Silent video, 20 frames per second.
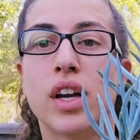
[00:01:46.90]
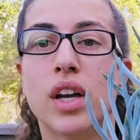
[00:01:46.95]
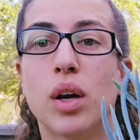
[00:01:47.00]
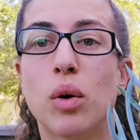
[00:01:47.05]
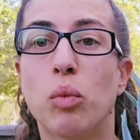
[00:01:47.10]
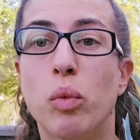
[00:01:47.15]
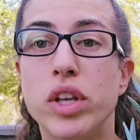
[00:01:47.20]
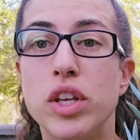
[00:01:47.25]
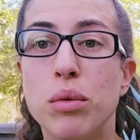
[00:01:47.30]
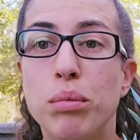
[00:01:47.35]

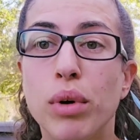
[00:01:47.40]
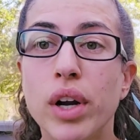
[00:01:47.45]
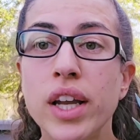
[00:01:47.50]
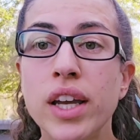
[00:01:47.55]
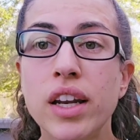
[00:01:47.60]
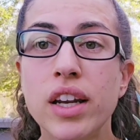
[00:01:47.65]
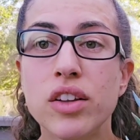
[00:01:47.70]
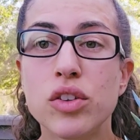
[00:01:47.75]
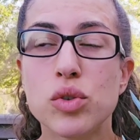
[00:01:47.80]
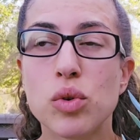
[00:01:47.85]
When you bring
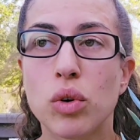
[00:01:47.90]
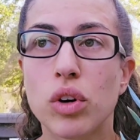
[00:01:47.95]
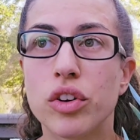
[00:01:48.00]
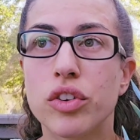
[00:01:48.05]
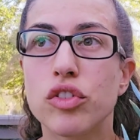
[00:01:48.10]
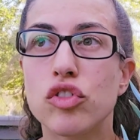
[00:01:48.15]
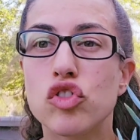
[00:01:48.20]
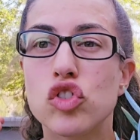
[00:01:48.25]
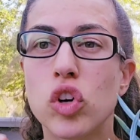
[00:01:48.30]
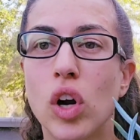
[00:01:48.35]
it
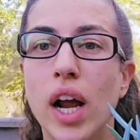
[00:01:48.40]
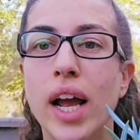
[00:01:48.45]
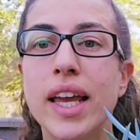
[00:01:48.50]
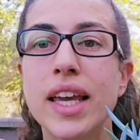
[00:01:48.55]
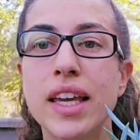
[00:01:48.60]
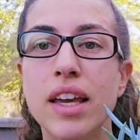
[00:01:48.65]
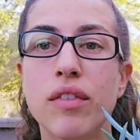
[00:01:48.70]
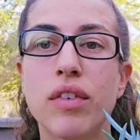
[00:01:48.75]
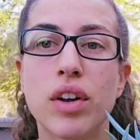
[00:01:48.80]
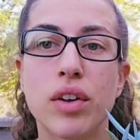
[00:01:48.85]
indoors, try
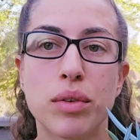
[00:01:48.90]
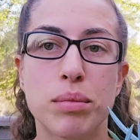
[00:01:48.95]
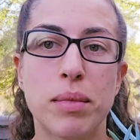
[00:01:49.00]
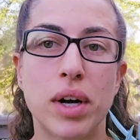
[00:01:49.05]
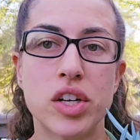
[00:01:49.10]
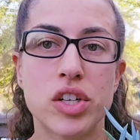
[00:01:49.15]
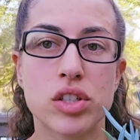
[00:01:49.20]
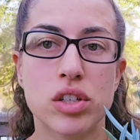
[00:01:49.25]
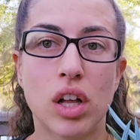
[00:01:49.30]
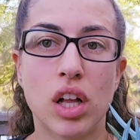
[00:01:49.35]
and give it as
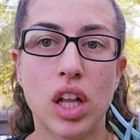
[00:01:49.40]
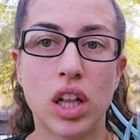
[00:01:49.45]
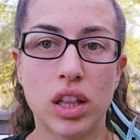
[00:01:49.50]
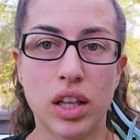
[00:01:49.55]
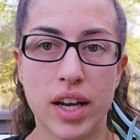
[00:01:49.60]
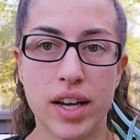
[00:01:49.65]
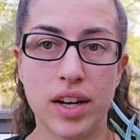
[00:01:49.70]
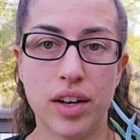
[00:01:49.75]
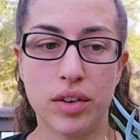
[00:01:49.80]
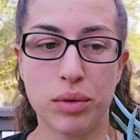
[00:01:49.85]
much
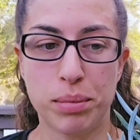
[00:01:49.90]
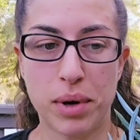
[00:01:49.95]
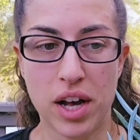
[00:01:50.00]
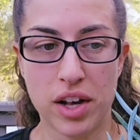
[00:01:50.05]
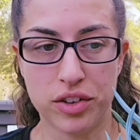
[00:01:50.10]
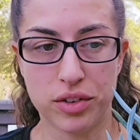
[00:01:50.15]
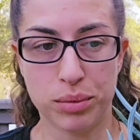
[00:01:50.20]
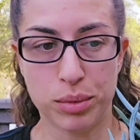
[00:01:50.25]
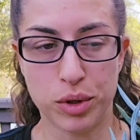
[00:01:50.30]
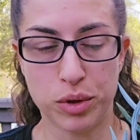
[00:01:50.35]
light as
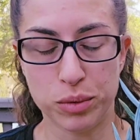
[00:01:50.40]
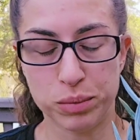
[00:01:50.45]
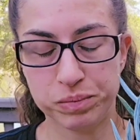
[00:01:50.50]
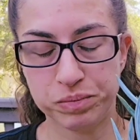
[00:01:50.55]
possible.